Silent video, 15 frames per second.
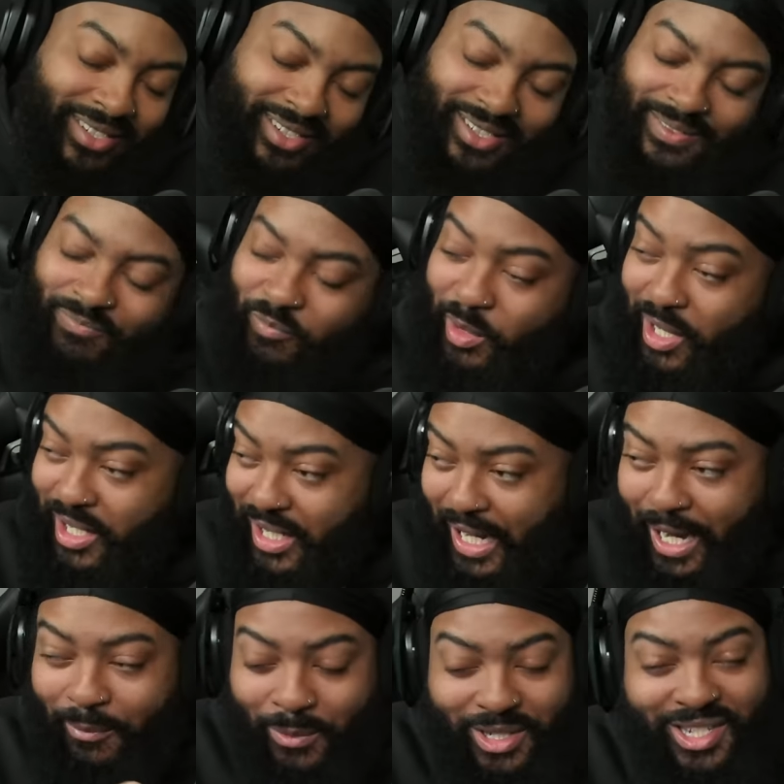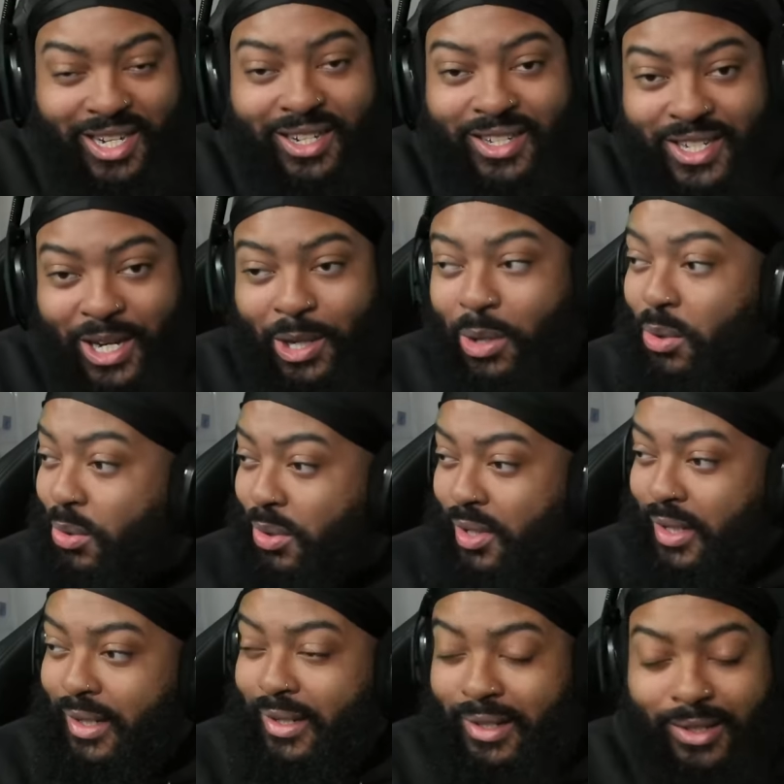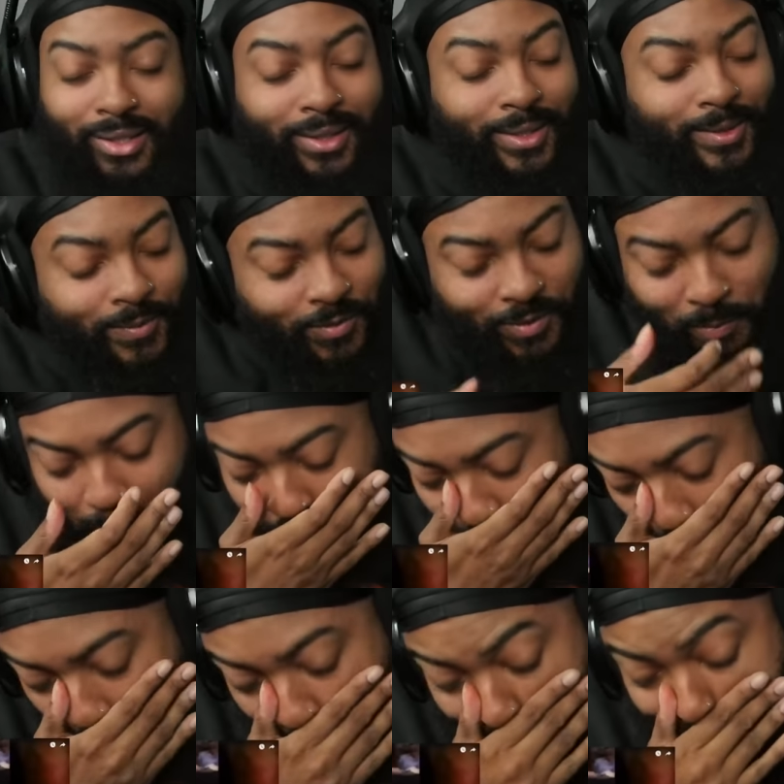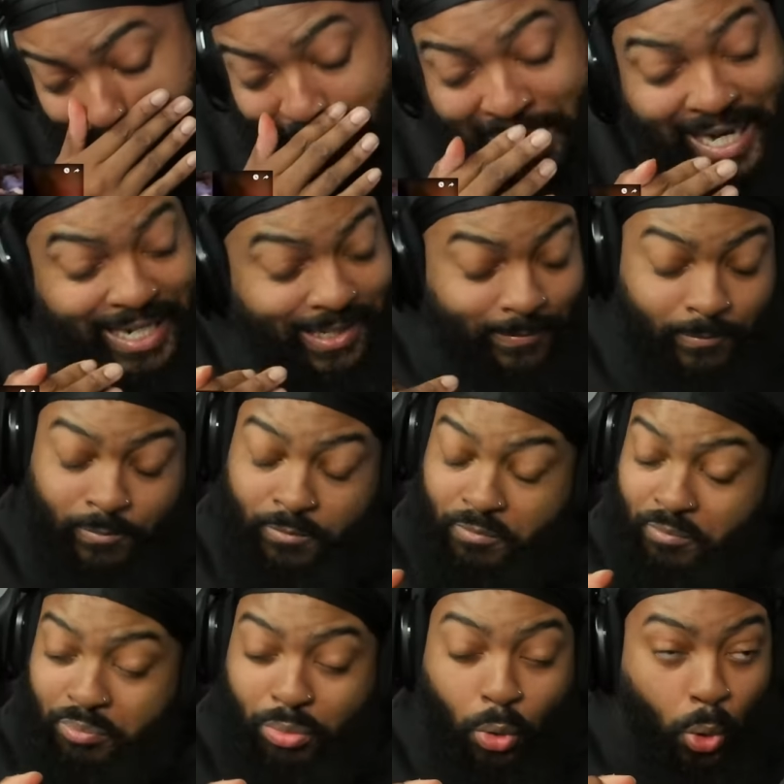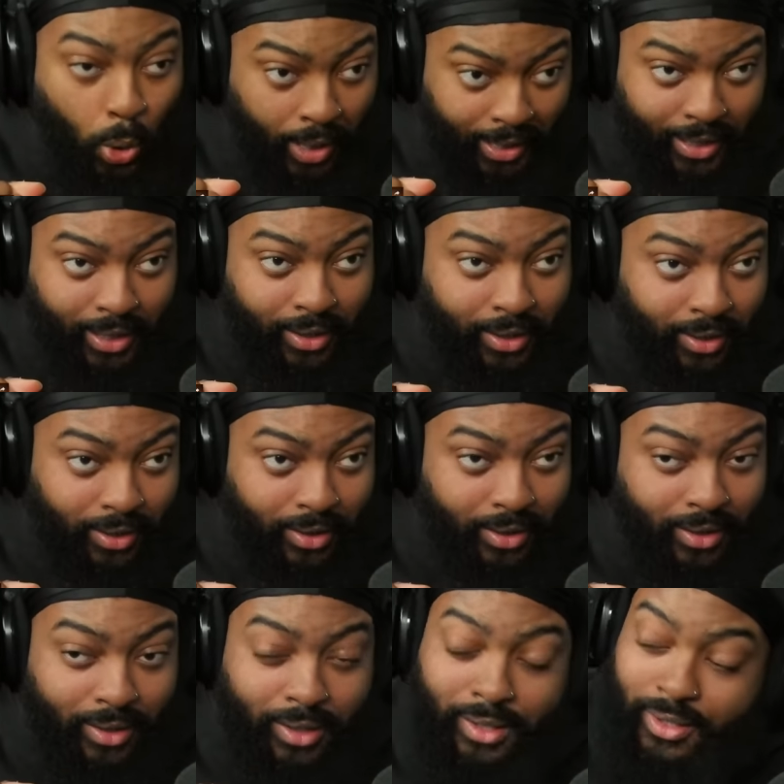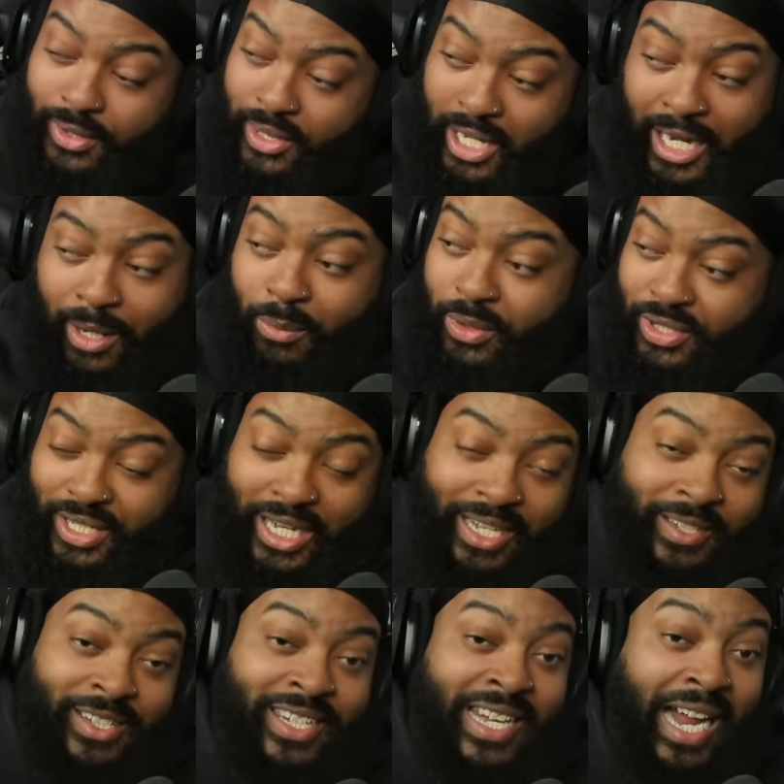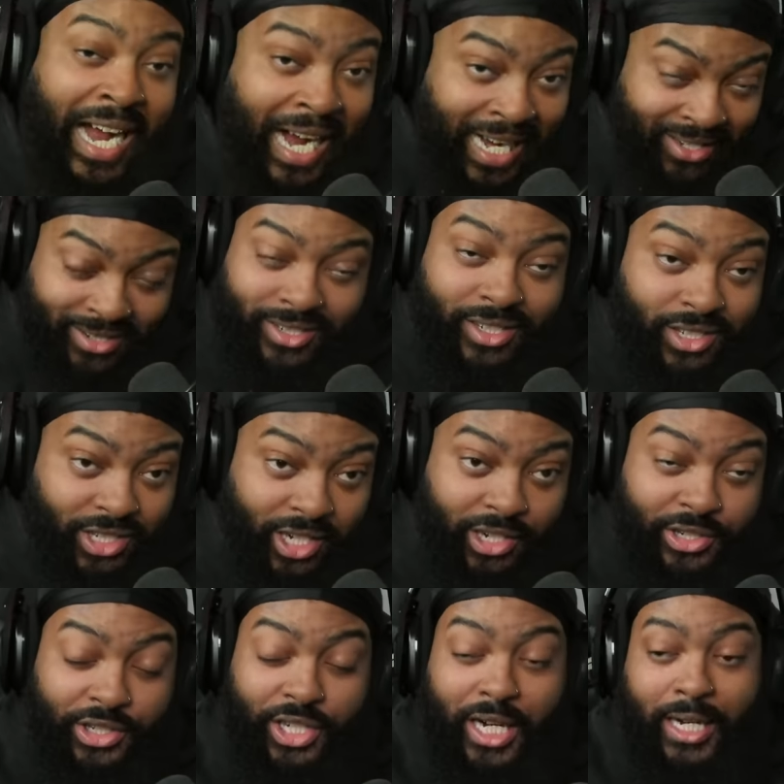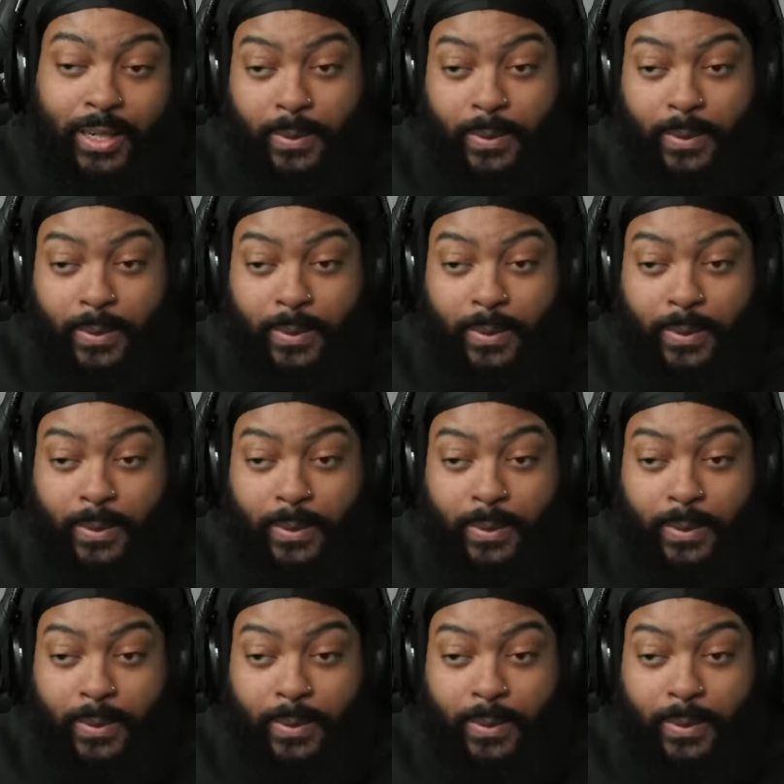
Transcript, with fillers: bruh, I want y'all to know, boy, that boy, that was a nasty chair shot.